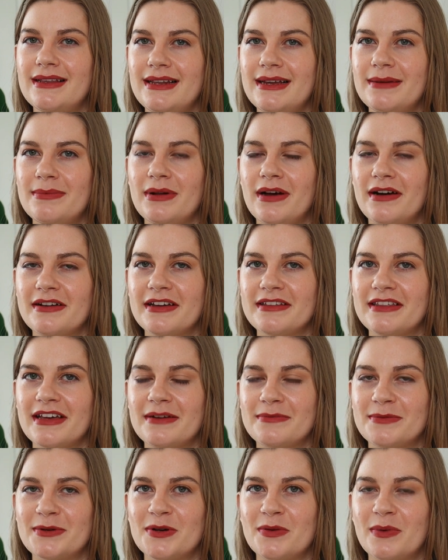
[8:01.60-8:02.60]
the lip liner that
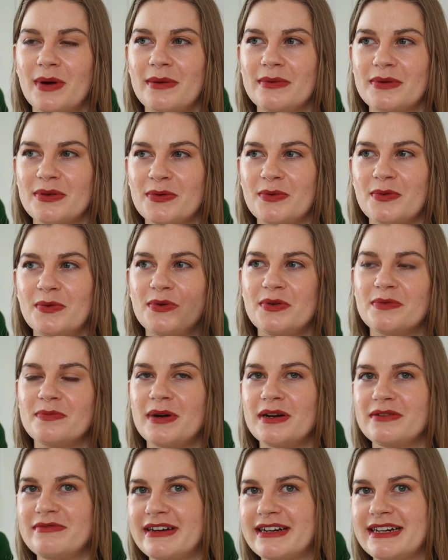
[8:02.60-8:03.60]
I'm going to wear with all of
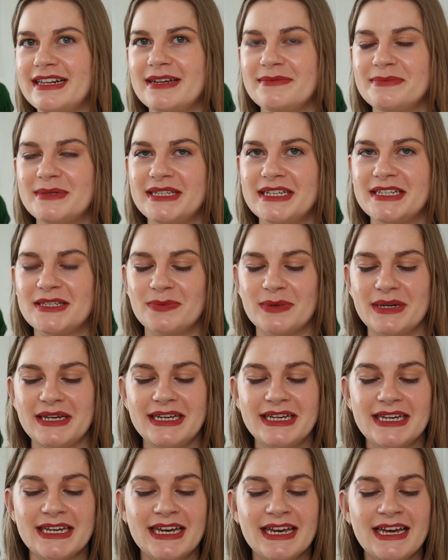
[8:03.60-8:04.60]
my red lips this
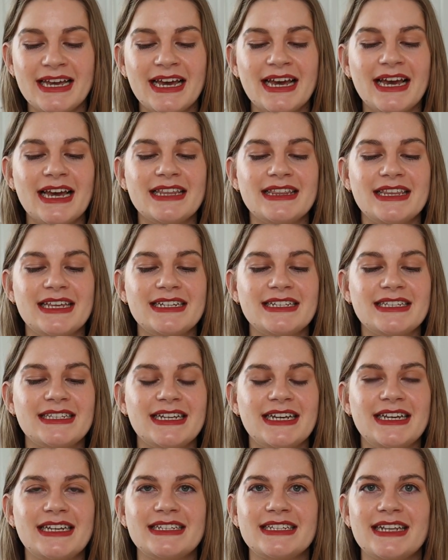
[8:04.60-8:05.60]
week. This
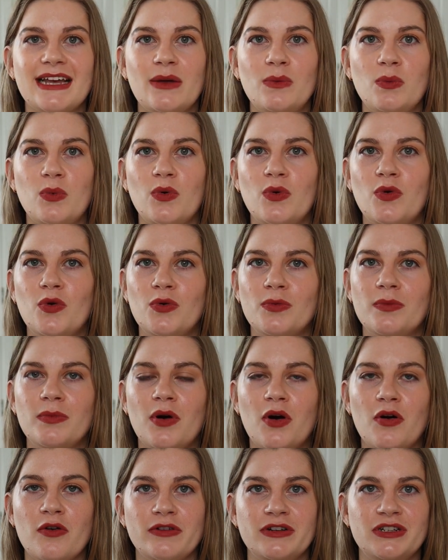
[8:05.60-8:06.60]
is a warm
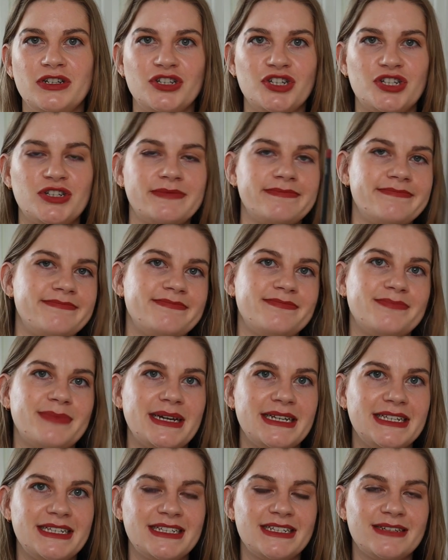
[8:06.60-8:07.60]
orange
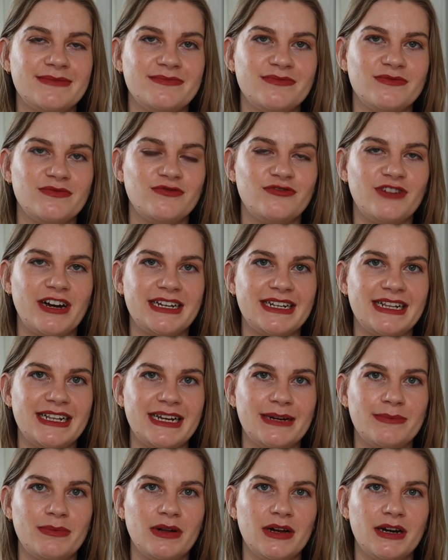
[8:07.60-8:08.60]
based red
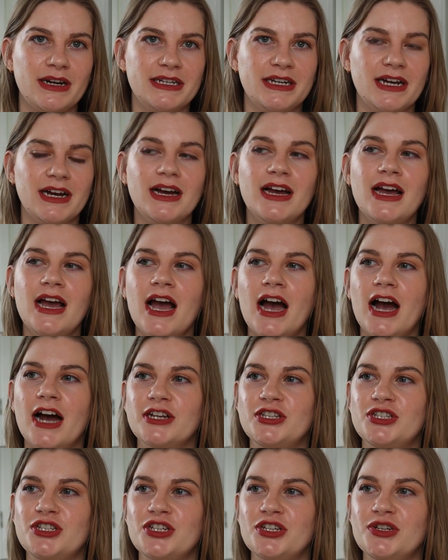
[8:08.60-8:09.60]
lip liner.
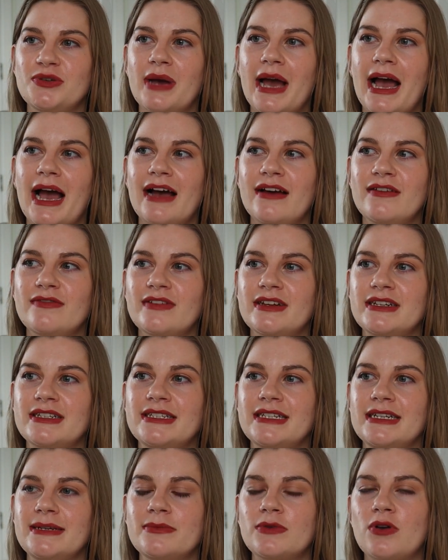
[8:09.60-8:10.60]
I do have a
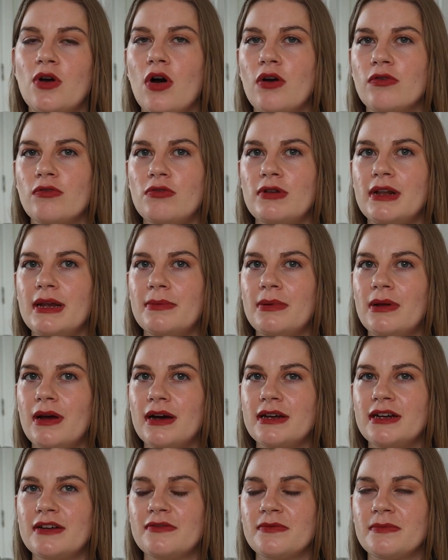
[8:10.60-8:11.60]
deep coral lip
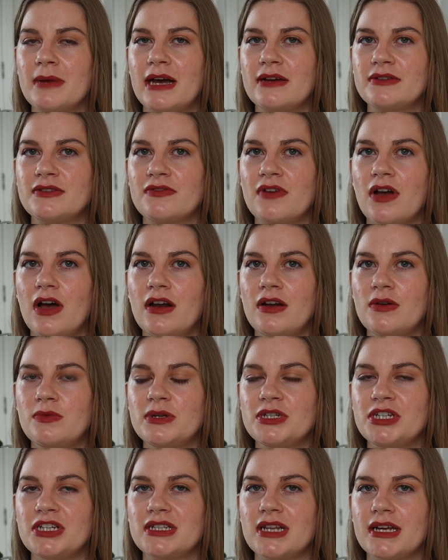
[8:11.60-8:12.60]
liner from House of Colour
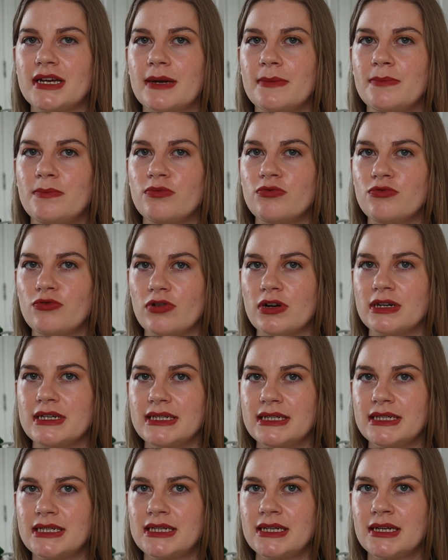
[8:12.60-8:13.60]
which is like a
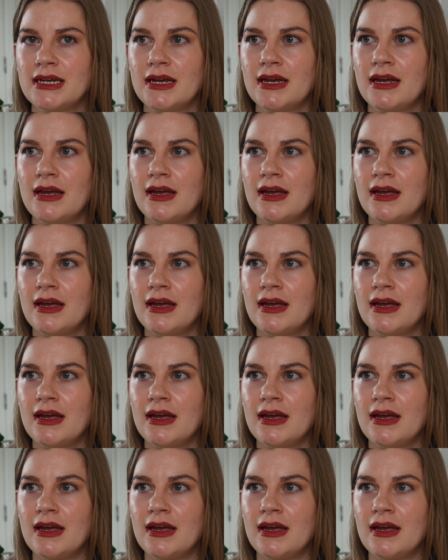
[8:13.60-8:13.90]
bright